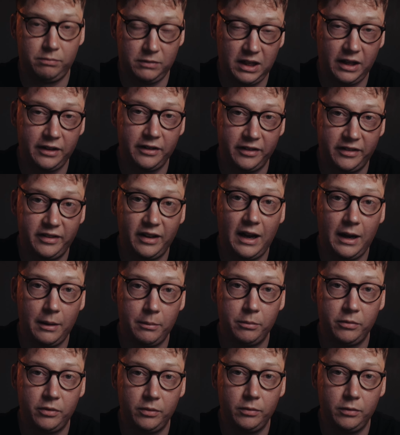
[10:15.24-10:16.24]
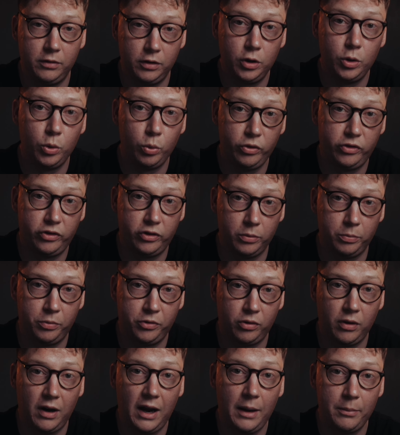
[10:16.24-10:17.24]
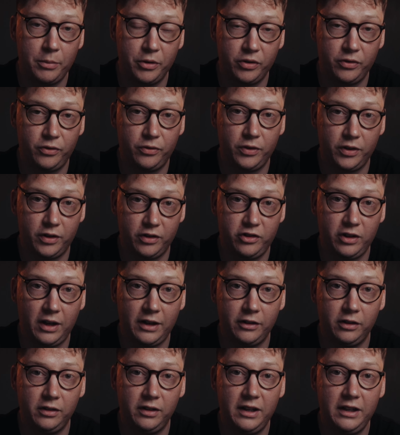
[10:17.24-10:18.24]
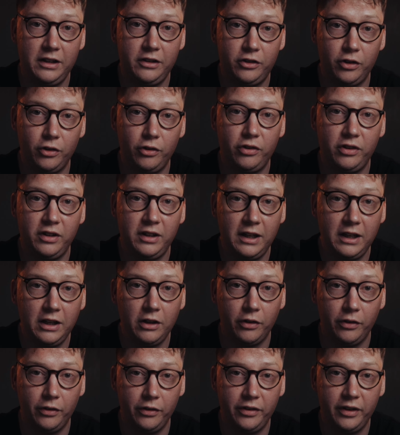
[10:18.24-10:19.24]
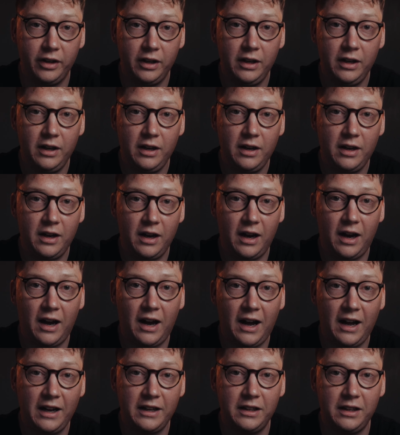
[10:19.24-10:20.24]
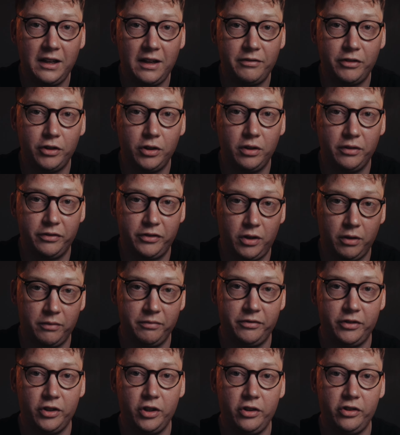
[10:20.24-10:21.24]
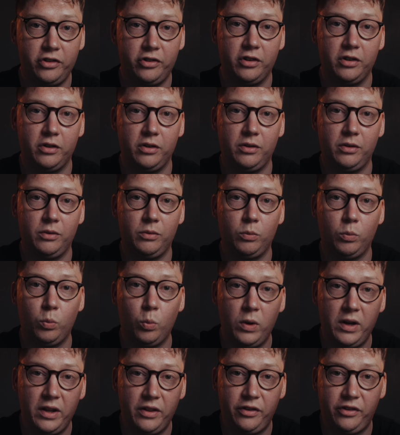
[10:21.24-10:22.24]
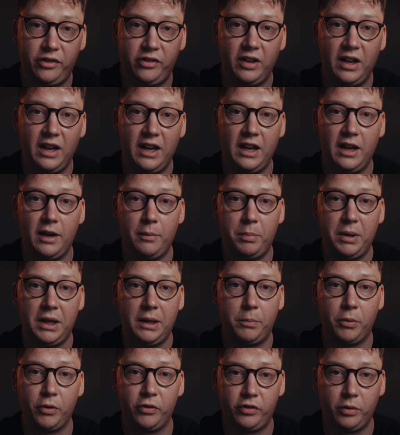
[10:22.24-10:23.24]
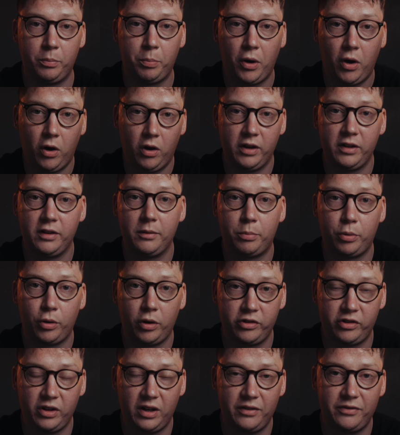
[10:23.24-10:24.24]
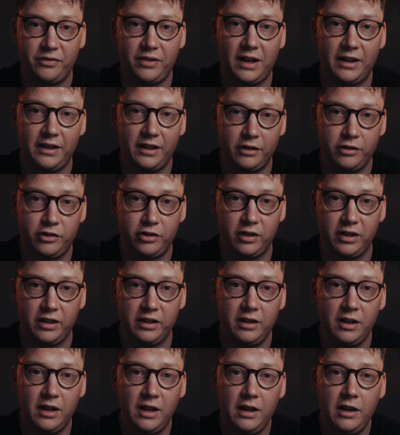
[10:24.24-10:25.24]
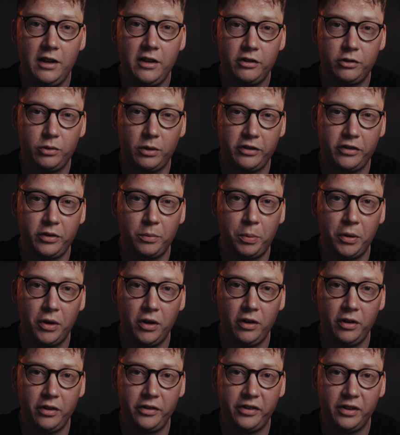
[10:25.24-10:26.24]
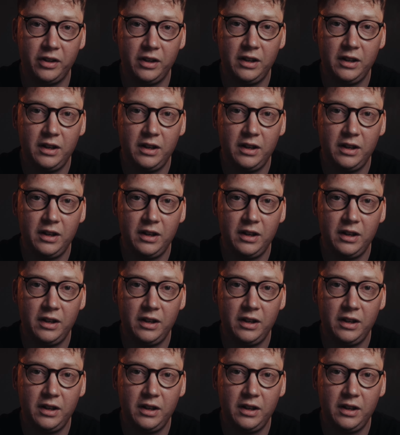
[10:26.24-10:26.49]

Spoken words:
can at times lose subscribers for the channel, it does yield a higher level of conversion with, say, people supporting the project financially. So I suppose